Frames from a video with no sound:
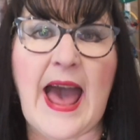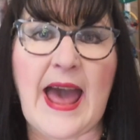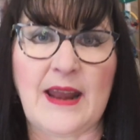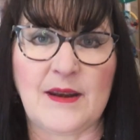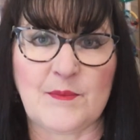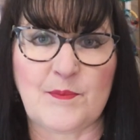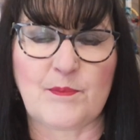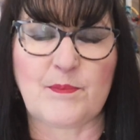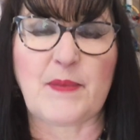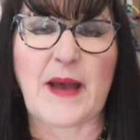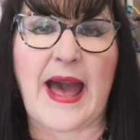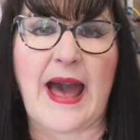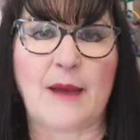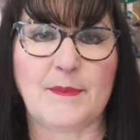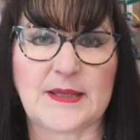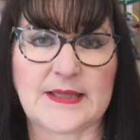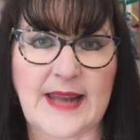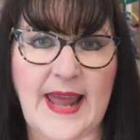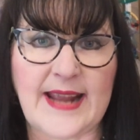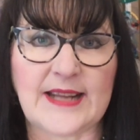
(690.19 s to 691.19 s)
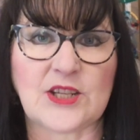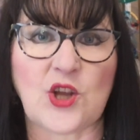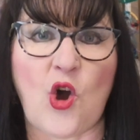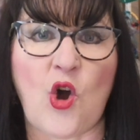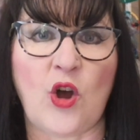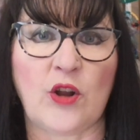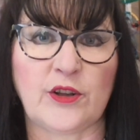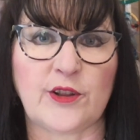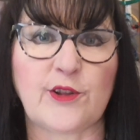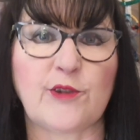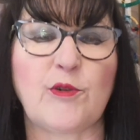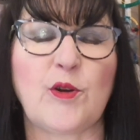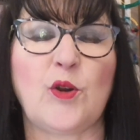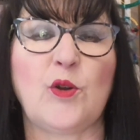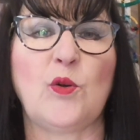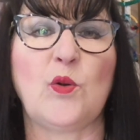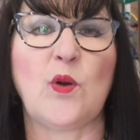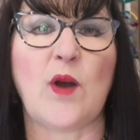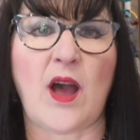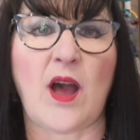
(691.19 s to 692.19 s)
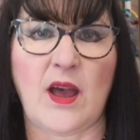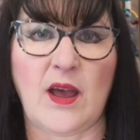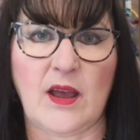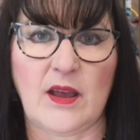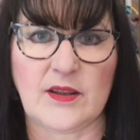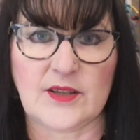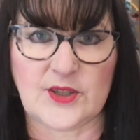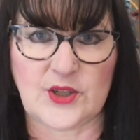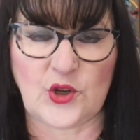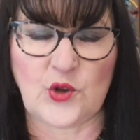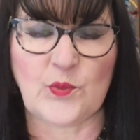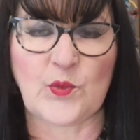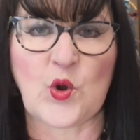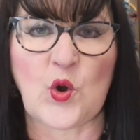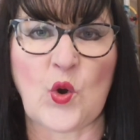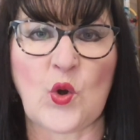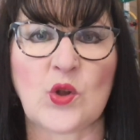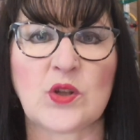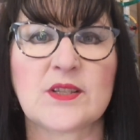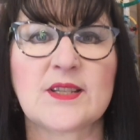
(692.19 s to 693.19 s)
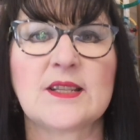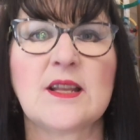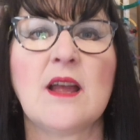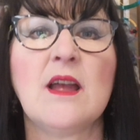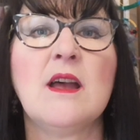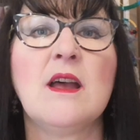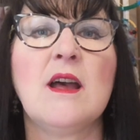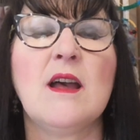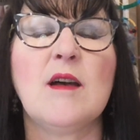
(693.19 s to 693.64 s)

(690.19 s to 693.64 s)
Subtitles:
and perhaps later on through Zoom calls.